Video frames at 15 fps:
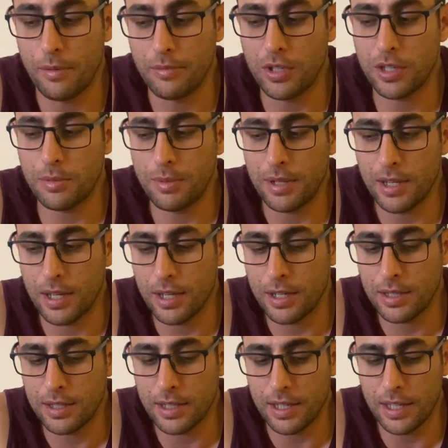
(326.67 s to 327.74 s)
just
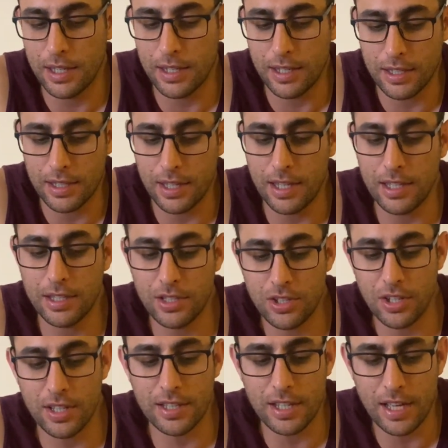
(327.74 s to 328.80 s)
because it is
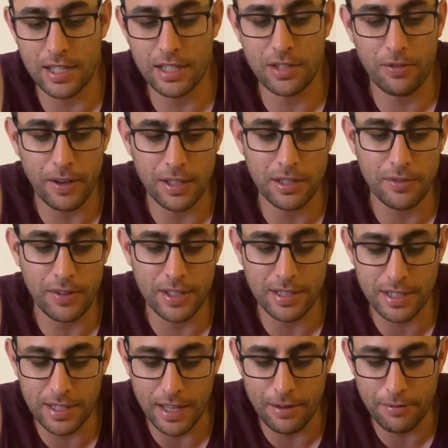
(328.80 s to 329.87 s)
just as effective
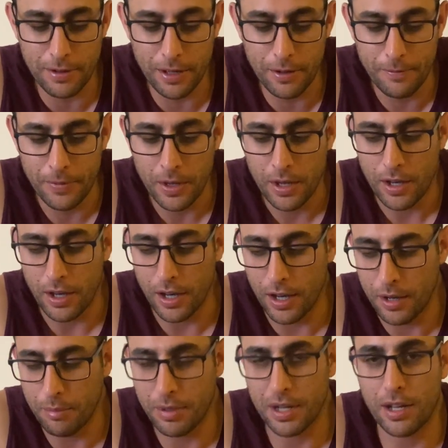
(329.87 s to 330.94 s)
as the Zanfel,
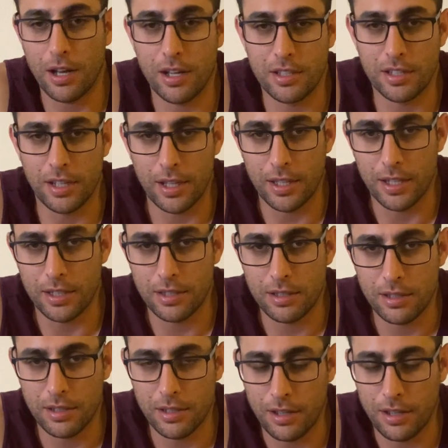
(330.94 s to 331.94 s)
but it costs a lot less.